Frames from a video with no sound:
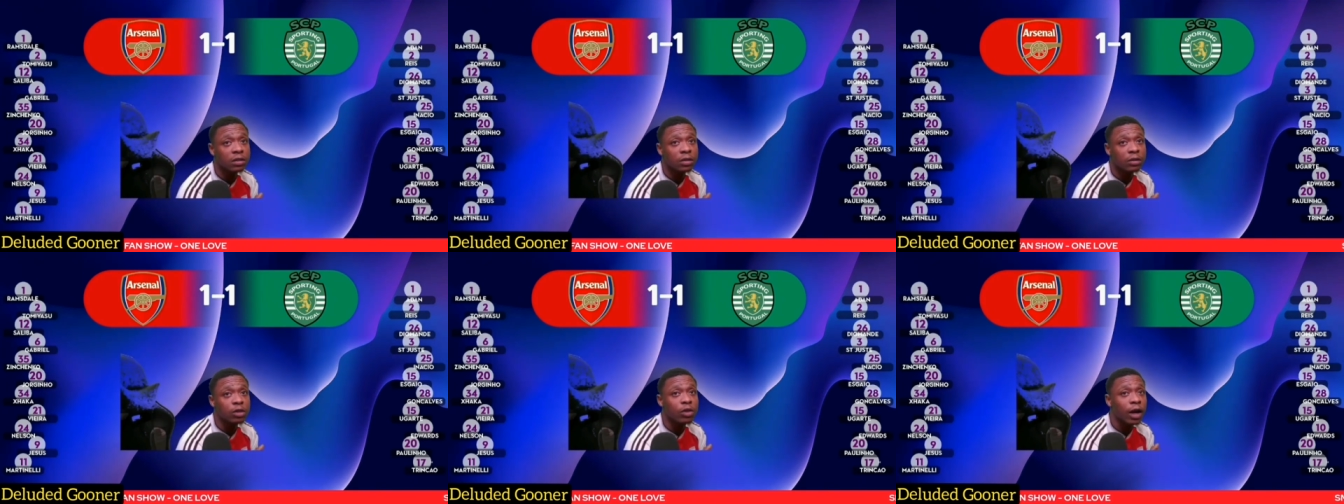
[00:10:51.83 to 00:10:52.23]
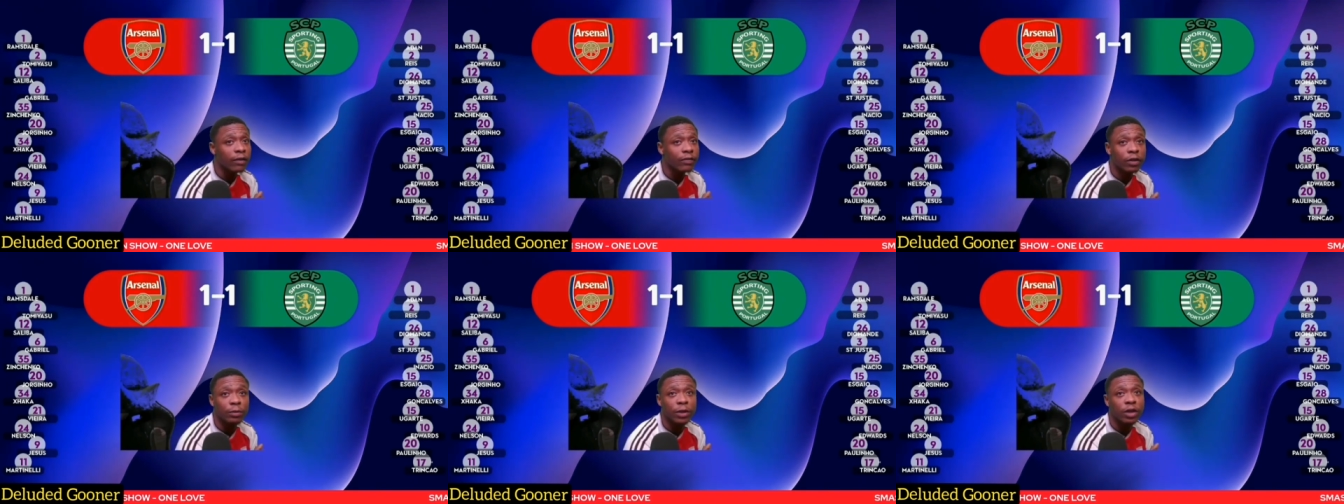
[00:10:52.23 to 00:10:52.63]
You have
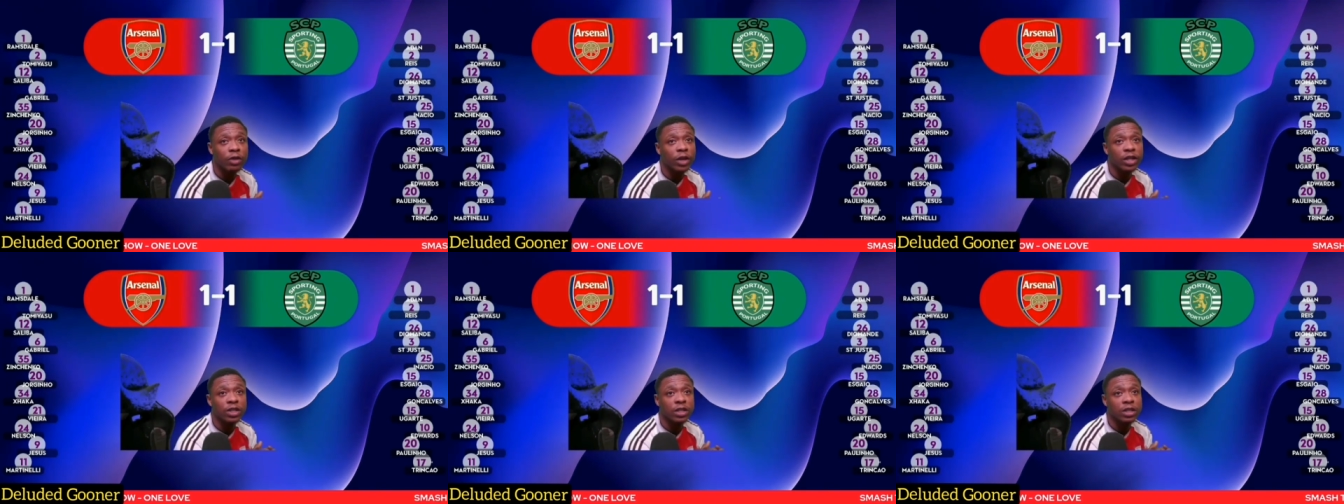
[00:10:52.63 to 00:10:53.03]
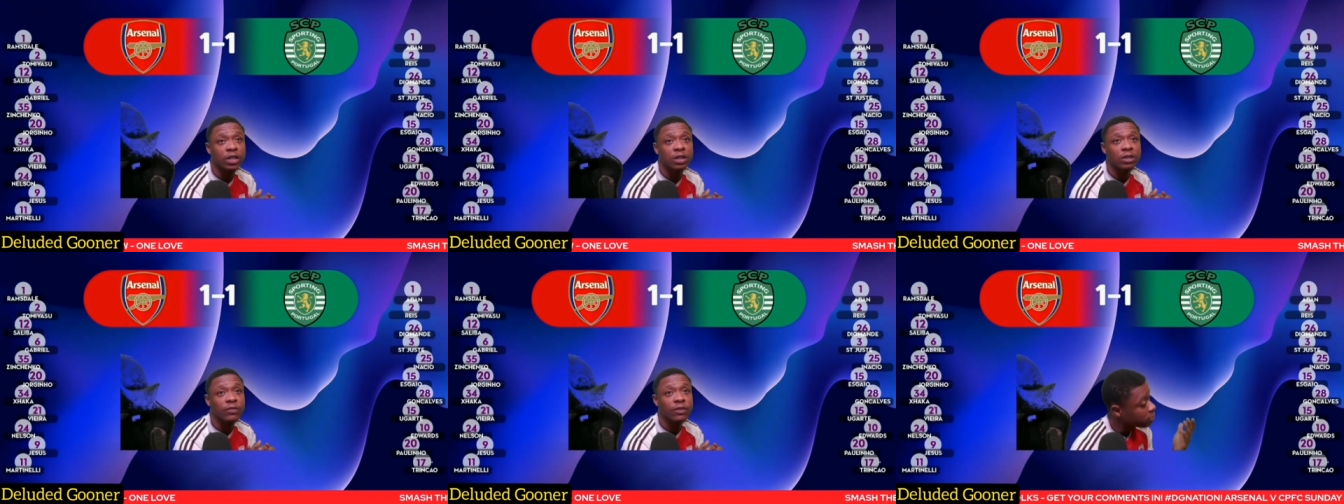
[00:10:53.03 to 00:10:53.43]
to be gracious in
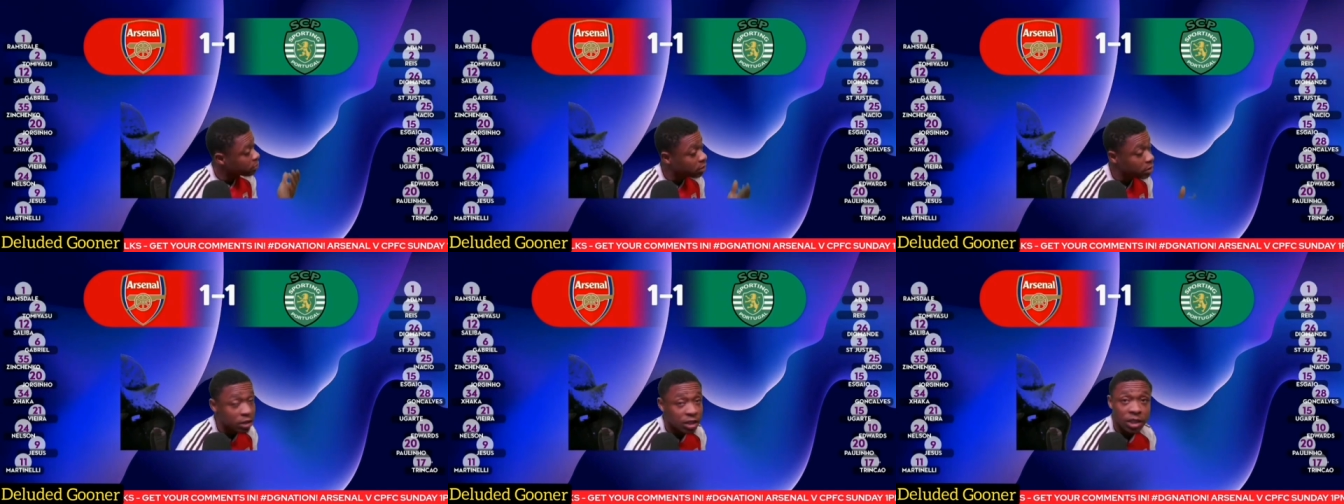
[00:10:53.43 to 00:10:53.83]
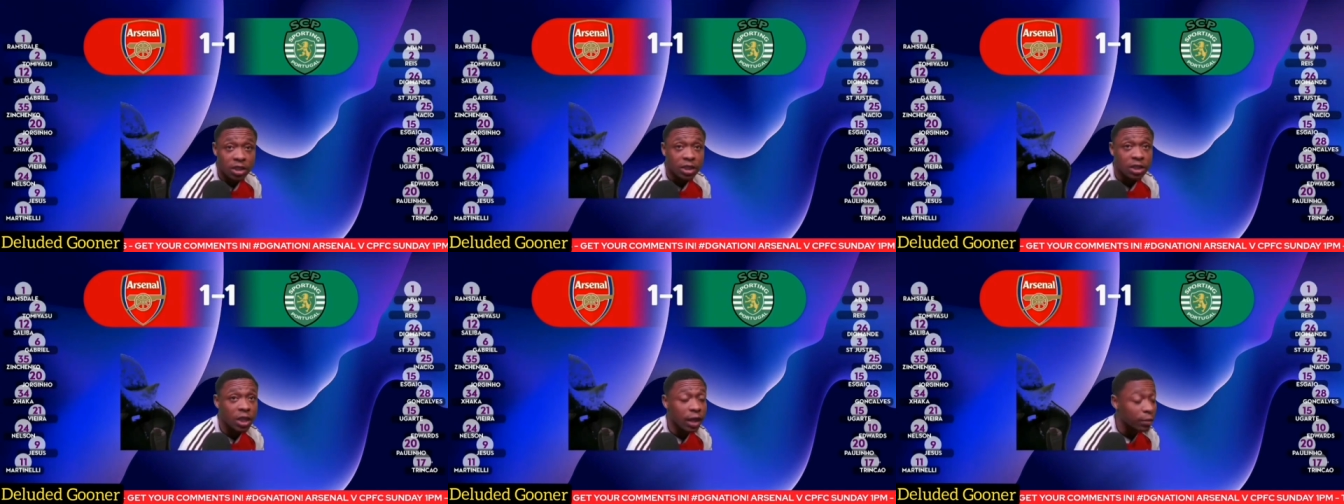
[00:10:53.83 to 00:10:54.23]
defeat. Just the
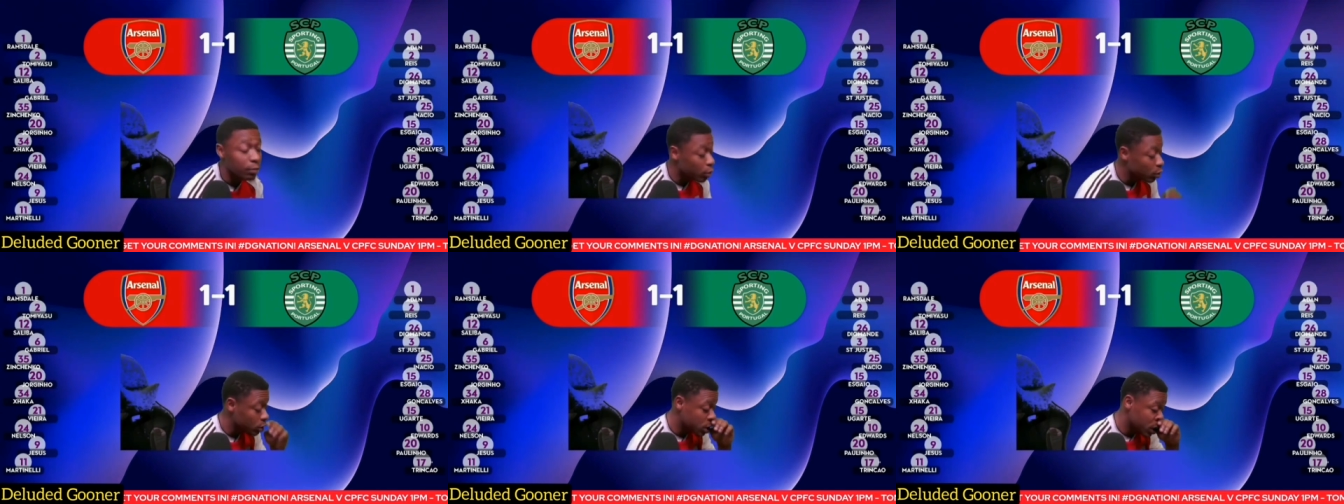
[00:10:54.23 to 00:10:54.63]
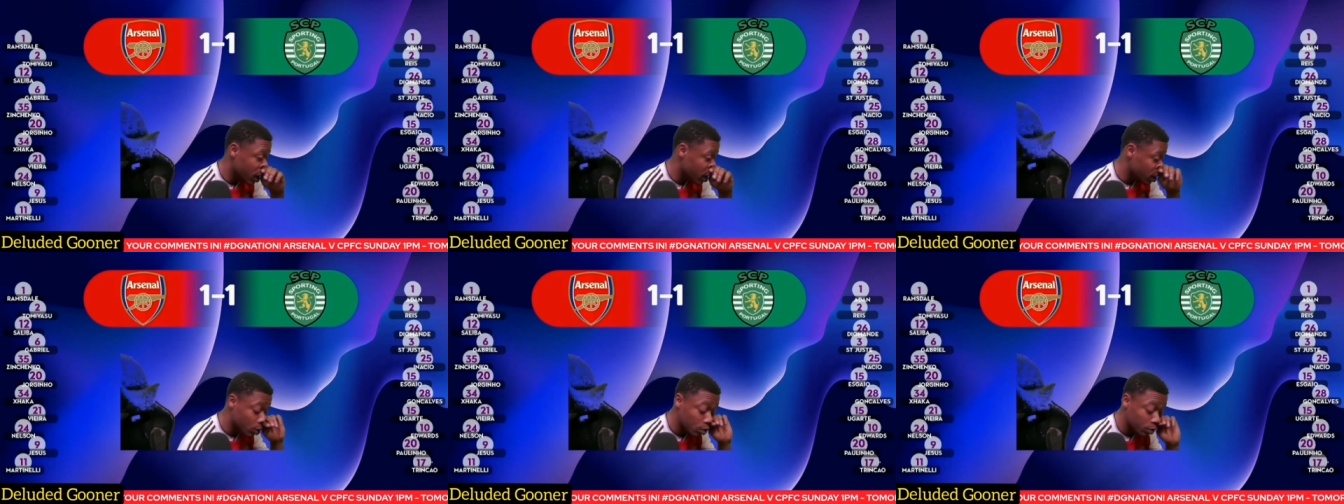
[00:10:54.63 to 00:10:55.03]
same bullshit I
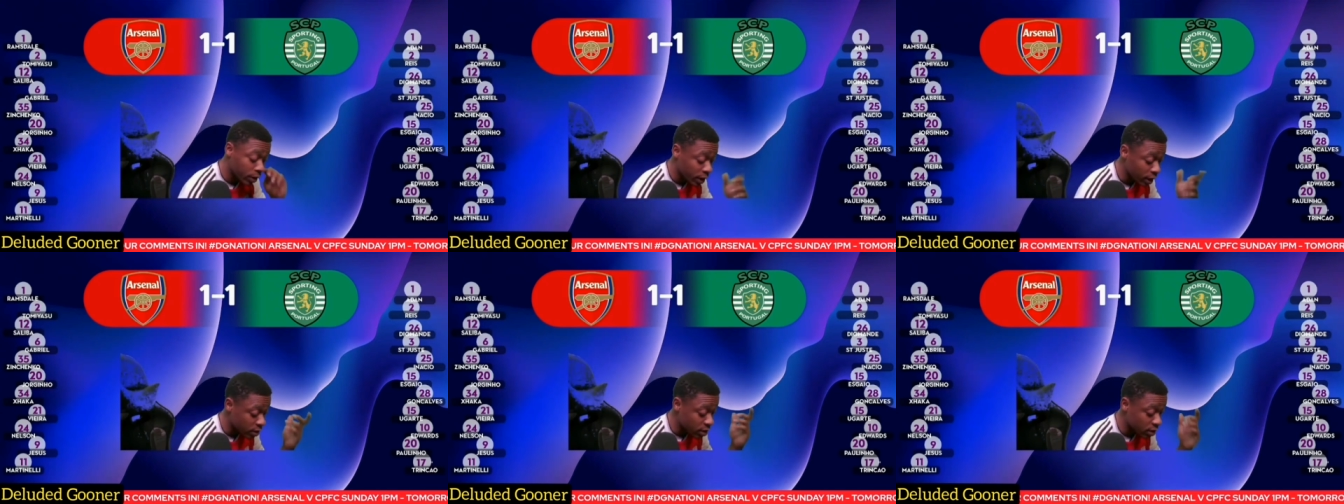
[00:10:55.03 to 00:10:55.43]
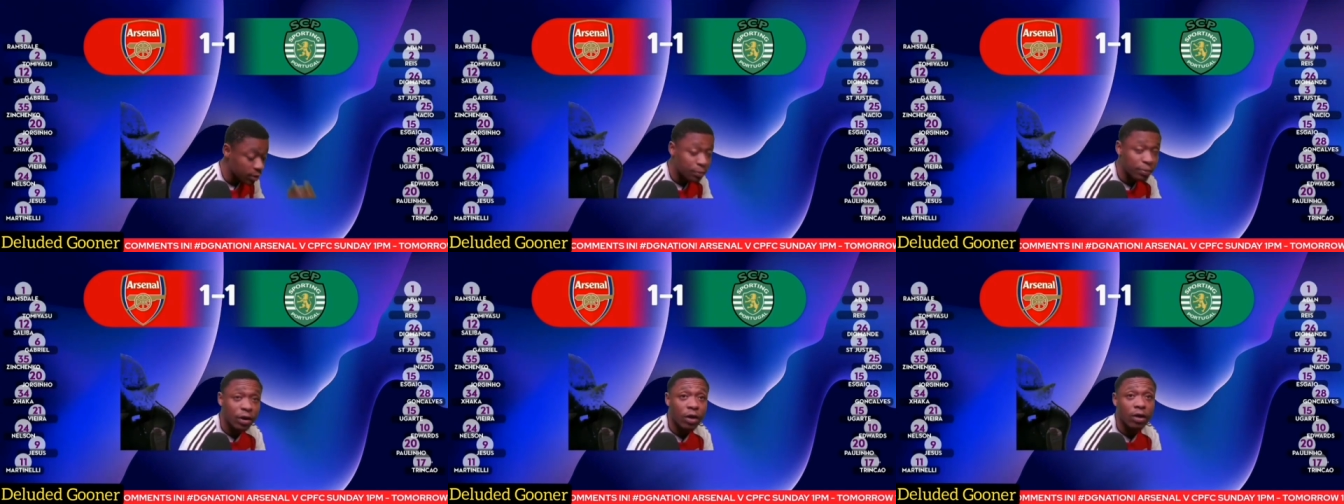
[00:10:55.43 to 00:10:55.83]
saw against
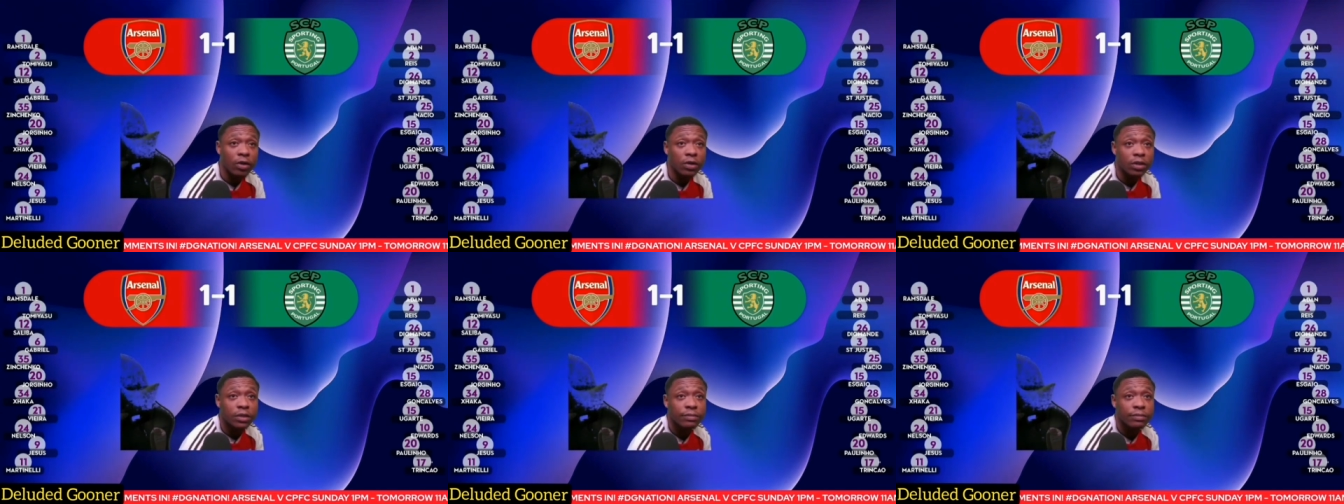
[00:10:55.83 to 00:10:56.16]
Olympiacos.